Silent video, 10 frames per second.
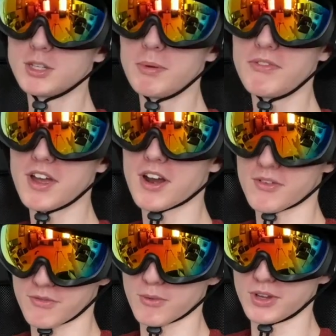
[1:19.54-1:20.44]
To be
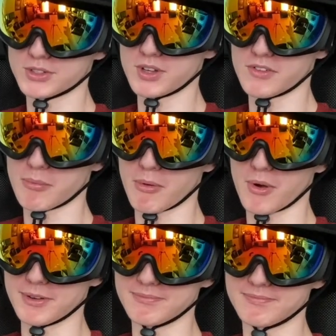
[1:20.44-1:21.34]
fair, for once you have a
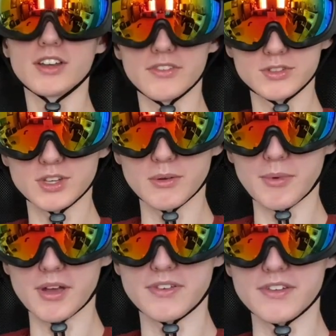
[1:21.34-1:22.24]
point. I'll give you some of
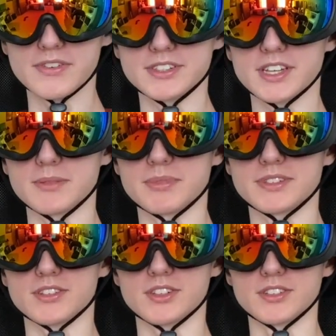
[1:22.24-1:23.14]
my favorite sitting
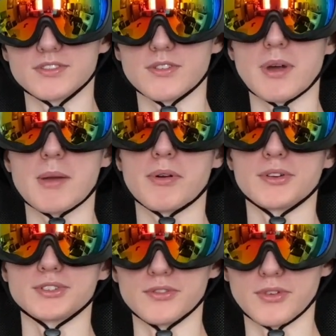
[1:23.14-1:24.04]
positions from my
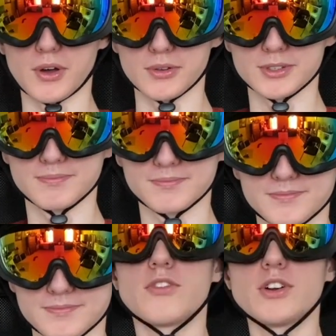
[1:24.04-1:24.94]
personal vault.
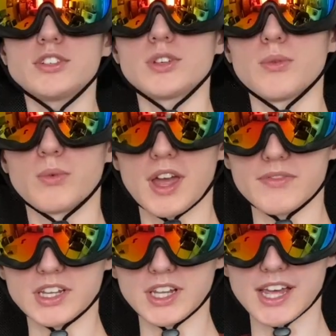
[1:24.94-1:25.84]
First, we
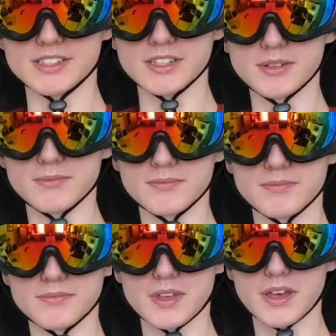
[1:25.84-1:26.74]
have the classic.
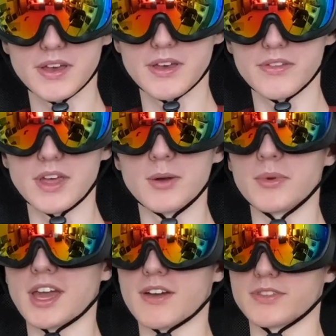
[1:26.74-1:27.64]
Then
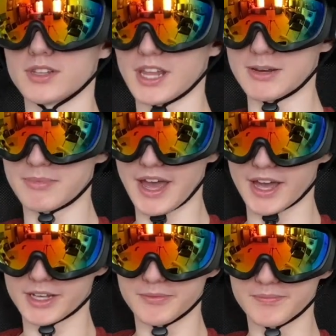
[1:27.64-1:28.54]
we have the laid
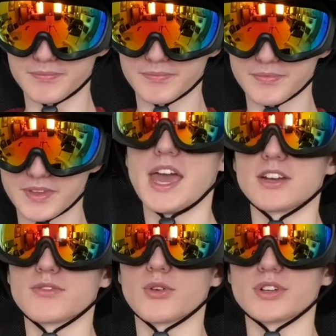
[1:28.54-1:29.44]
back.
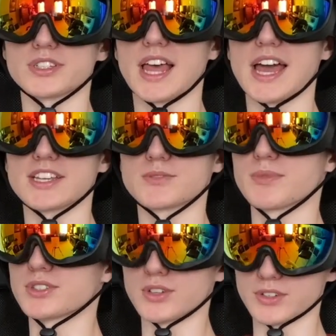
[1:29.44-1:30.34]
And of course, last
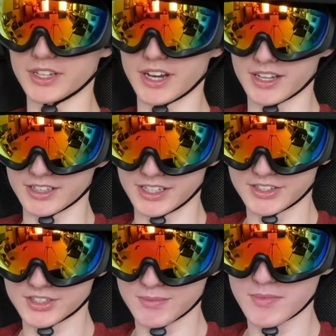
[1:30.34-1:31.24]
but certainly not
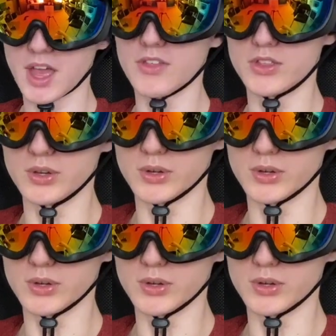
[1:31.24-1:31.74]
least, the